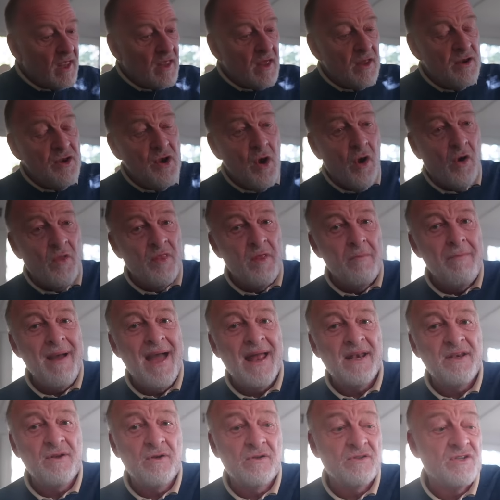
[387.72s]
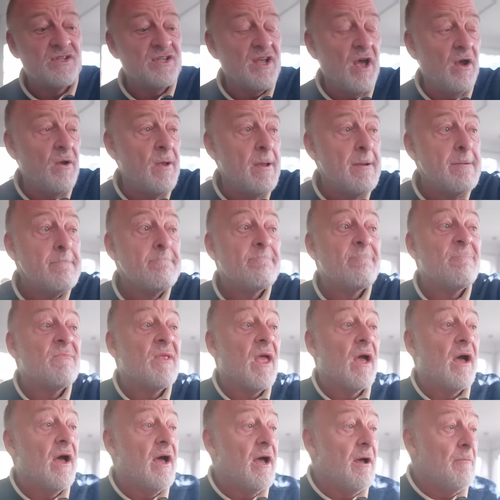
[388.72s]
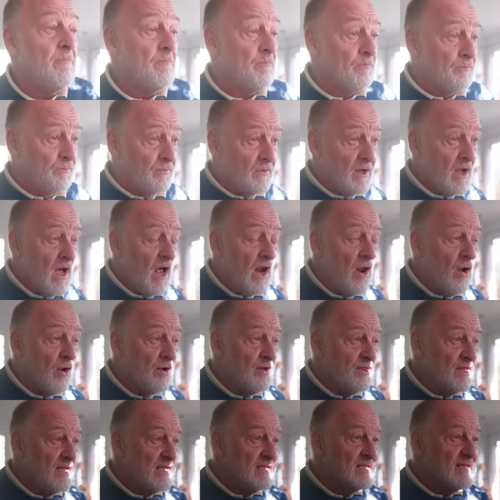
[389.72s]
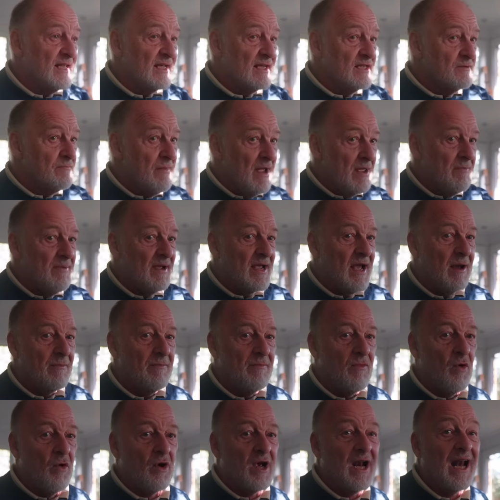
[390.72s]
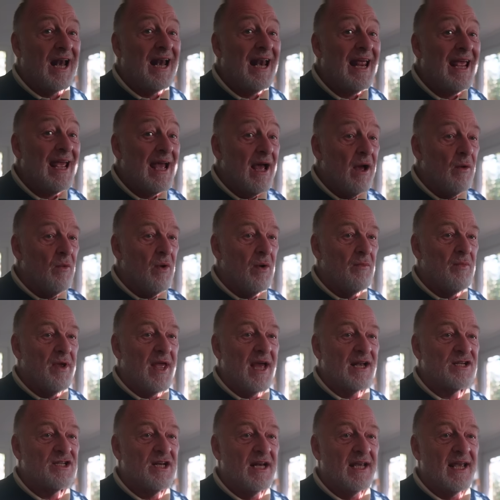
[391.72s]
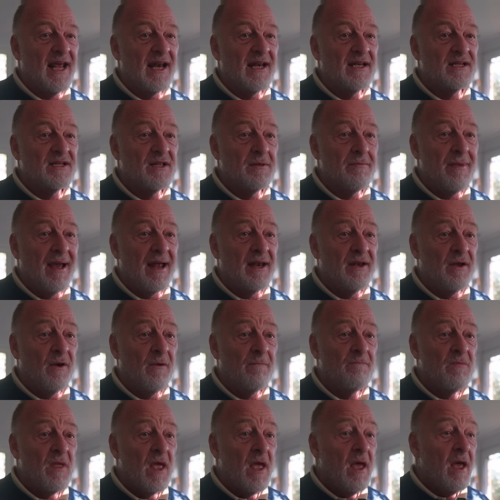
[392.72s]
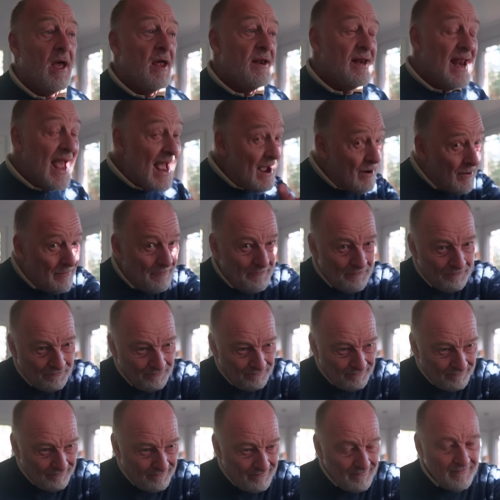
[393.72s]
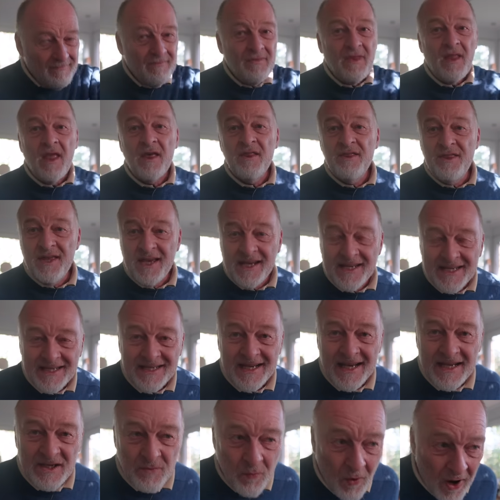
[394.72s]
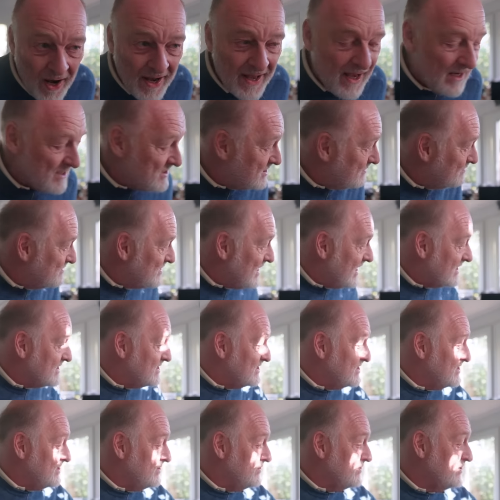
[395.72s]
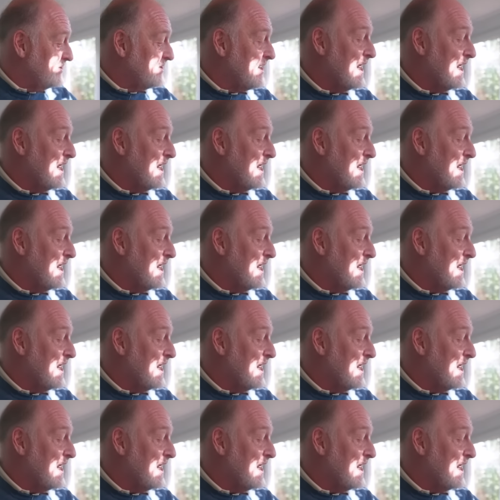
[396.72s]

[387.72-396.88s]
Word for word: not the manual. So um, a lot of these things may become more clear when we actually get into the manual. Now, this is why I subjected you to